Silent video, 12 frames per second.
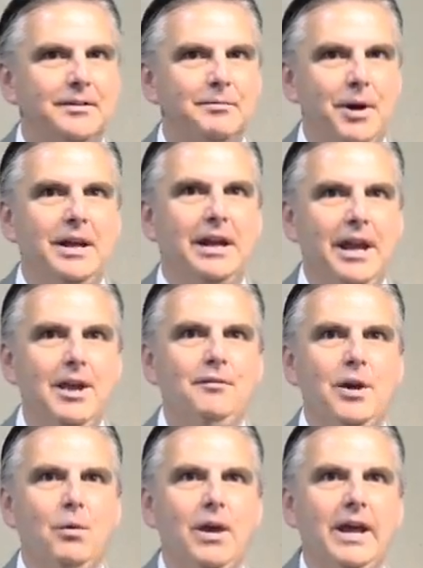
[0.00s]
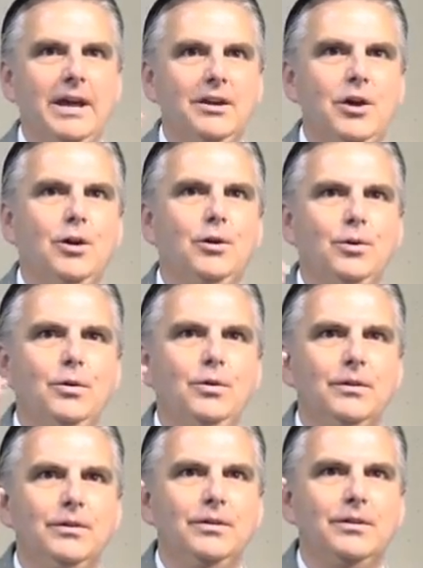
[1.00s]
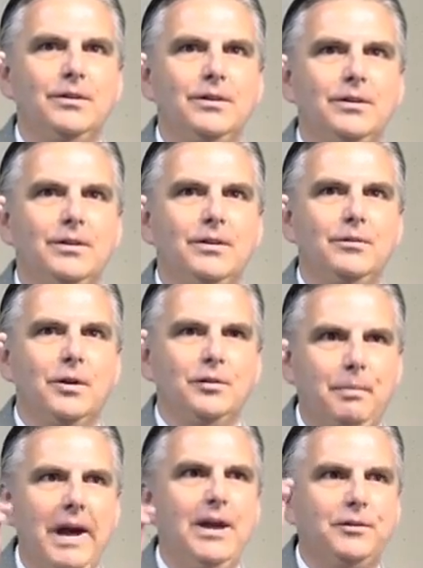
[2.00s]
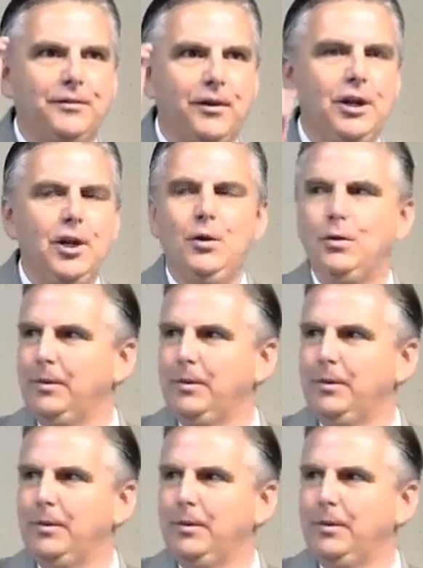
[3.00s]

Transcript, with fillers: but he gave you what he knew was best for you.